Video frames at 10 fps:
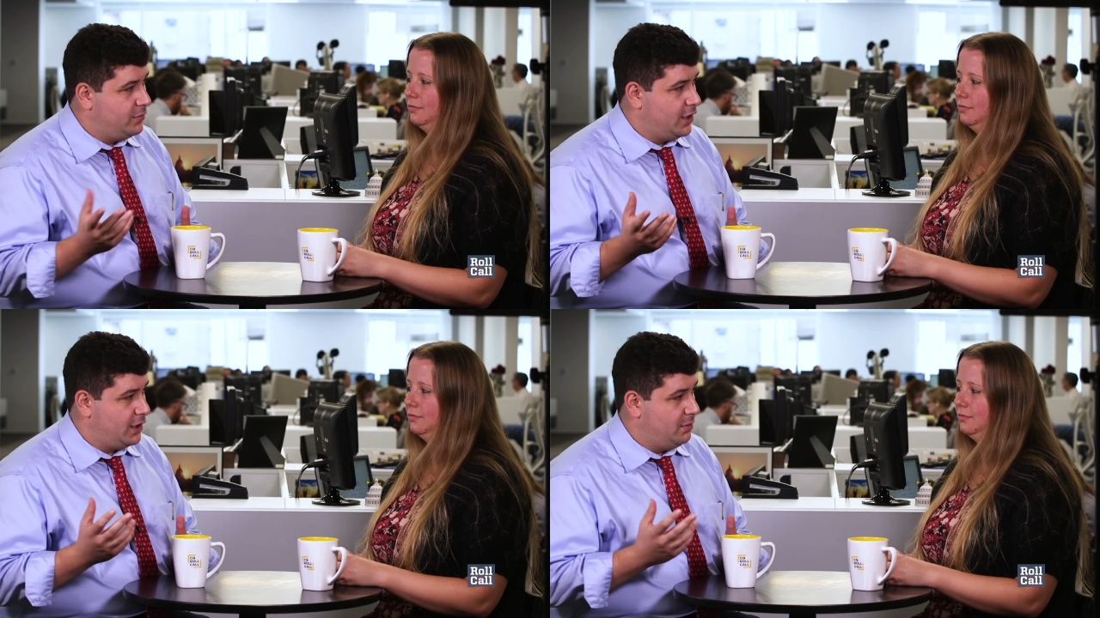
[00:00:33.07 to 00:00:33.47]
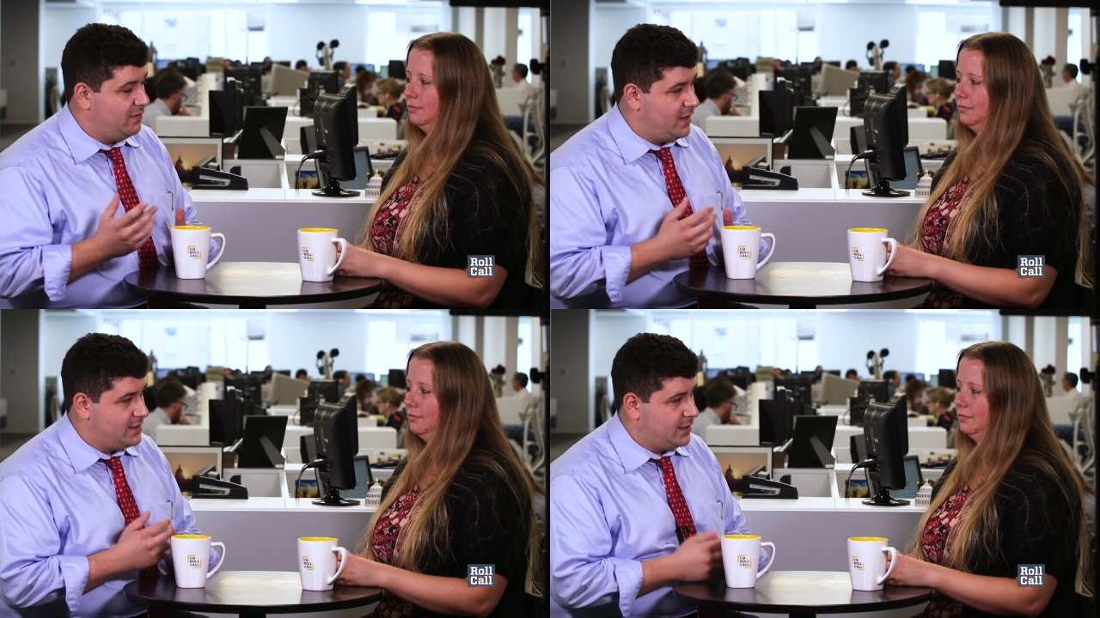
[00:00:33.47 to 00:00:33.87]
Speaker 1: they're going to be
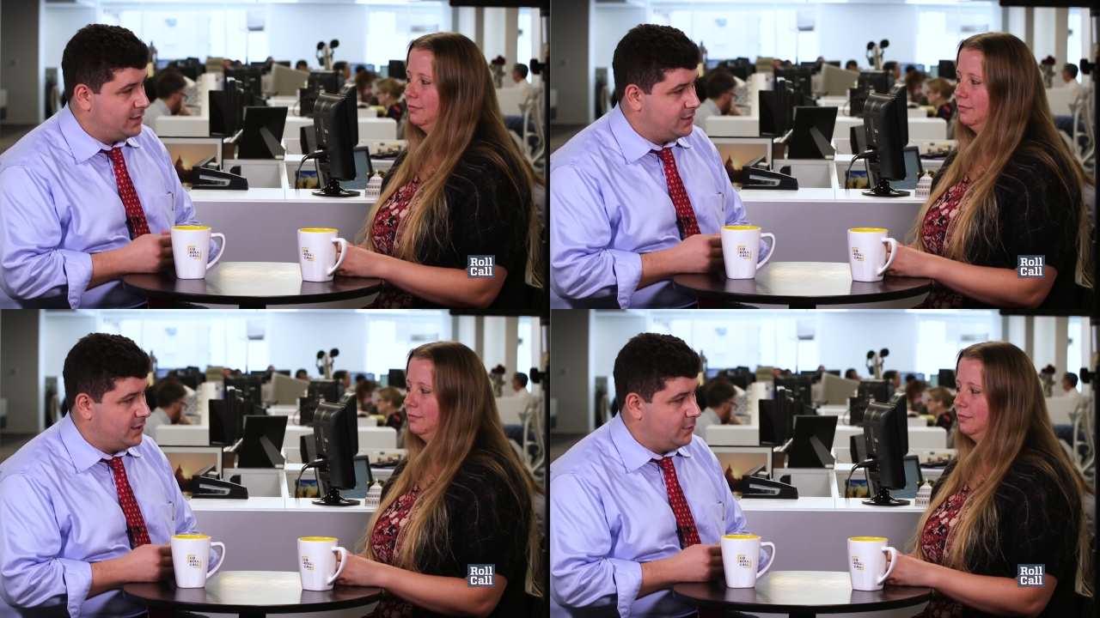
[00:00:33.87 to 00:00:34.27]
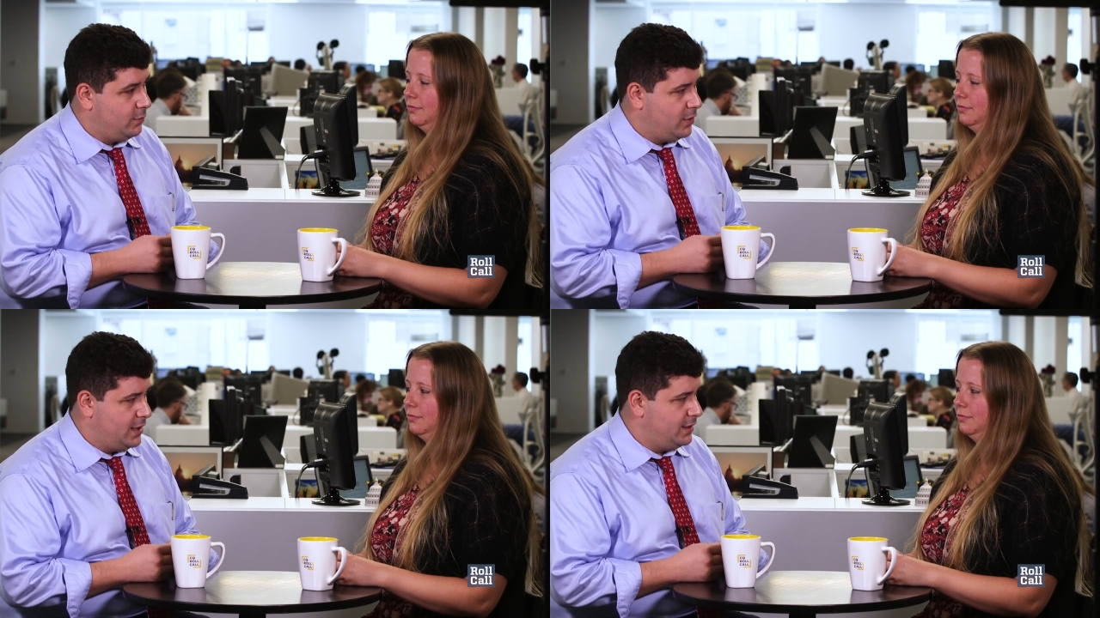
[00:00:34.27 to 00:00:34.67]
facing. So,
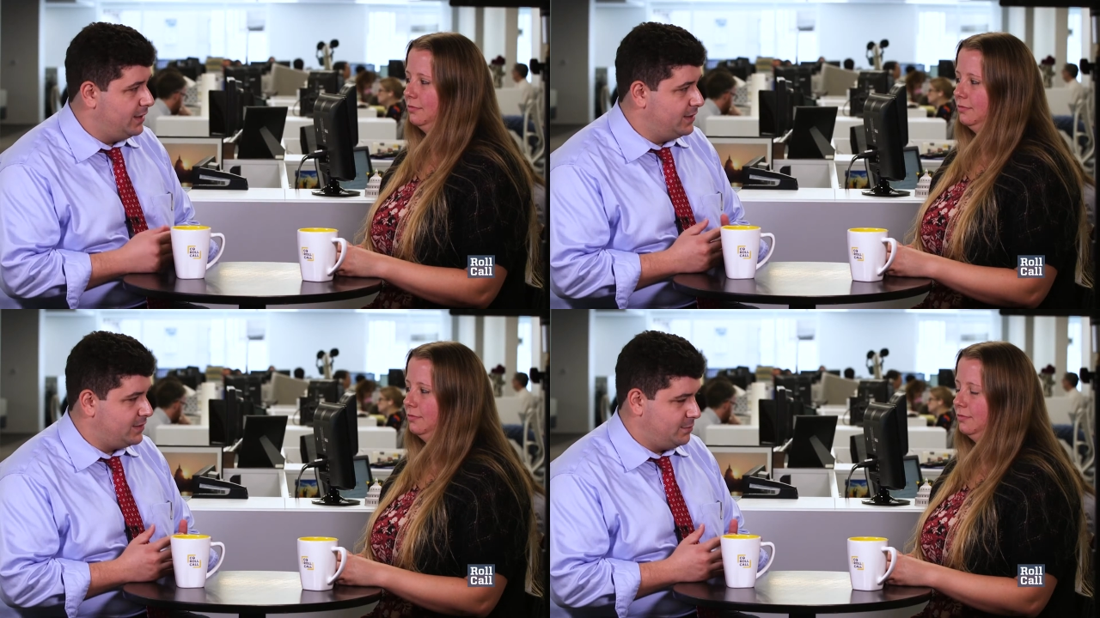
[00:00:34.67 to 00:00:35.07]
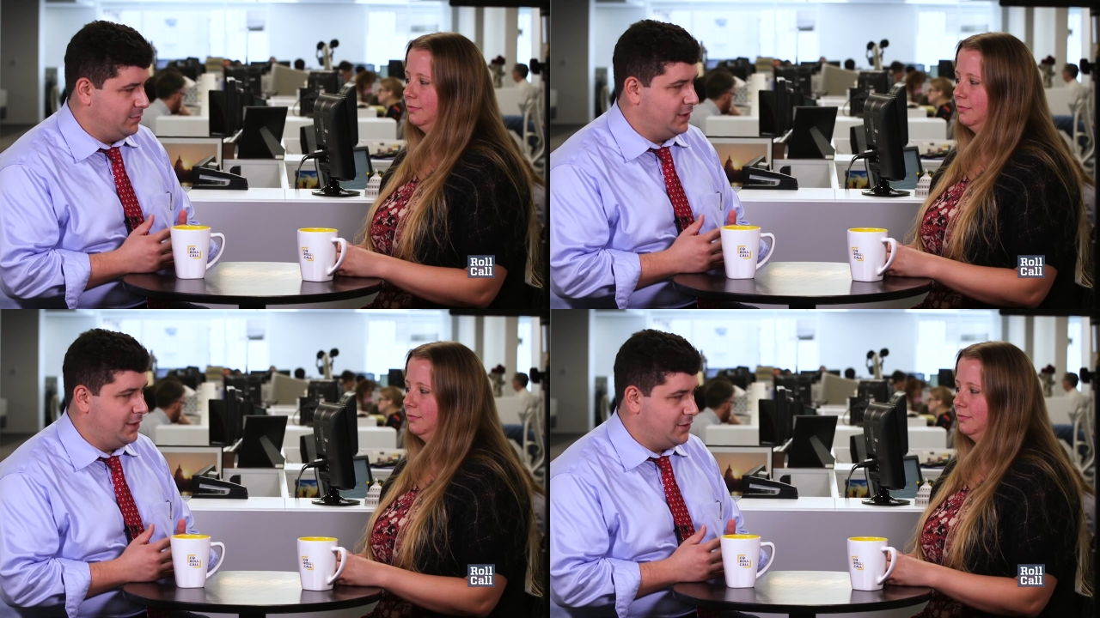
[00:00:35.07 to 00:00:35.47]
what is
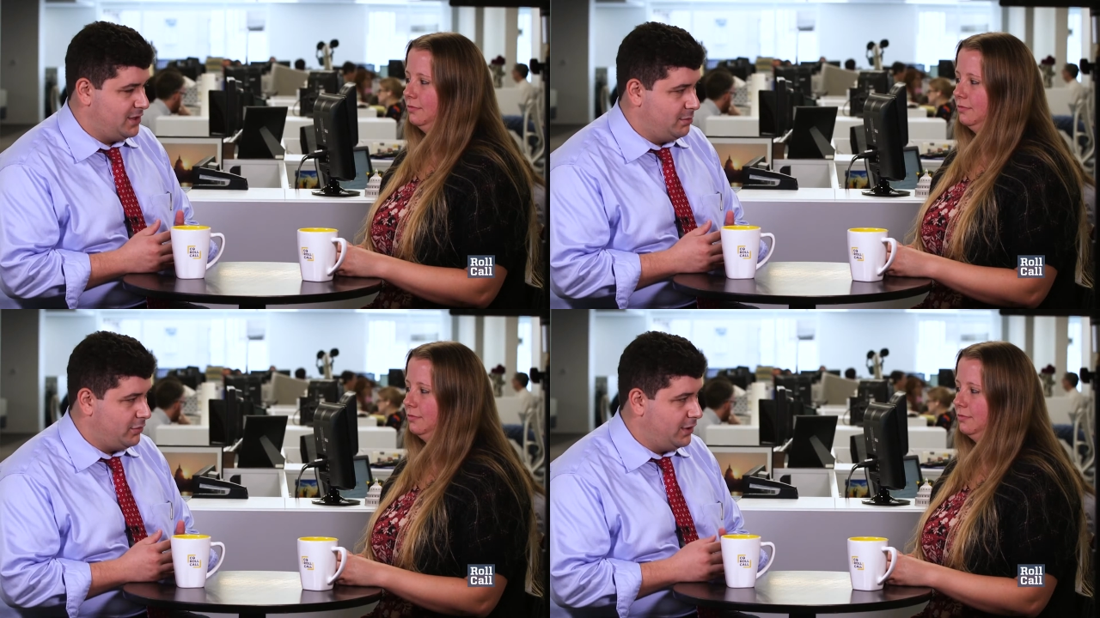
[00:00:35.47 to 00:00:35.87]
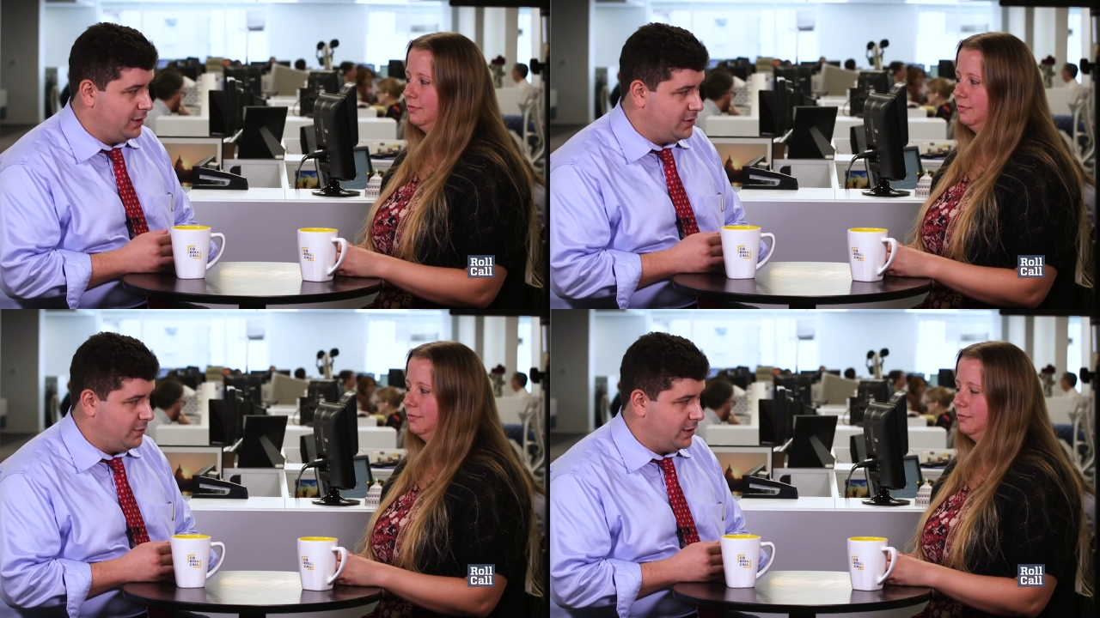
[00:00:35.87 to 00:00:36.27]
leadership really
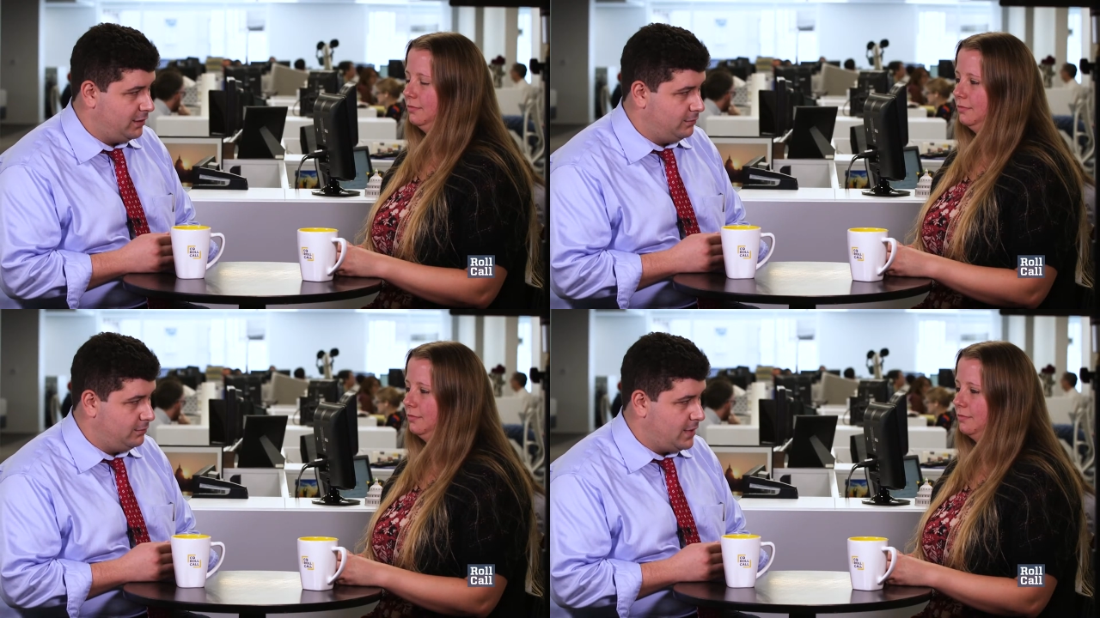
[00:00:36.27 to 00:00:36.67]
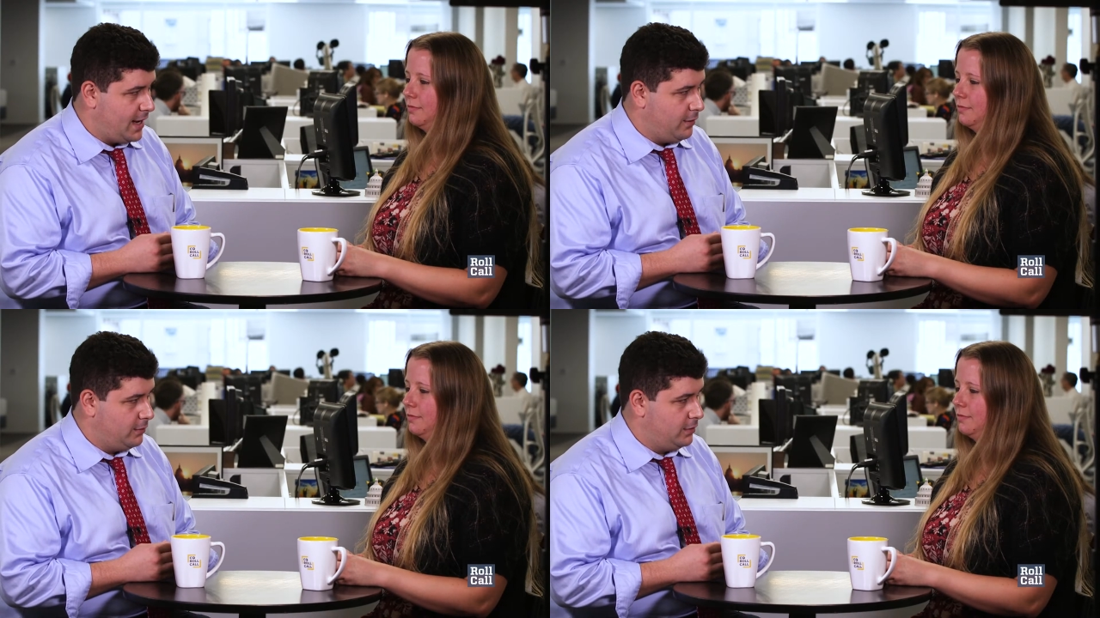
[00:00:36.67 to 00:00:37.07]
doing now?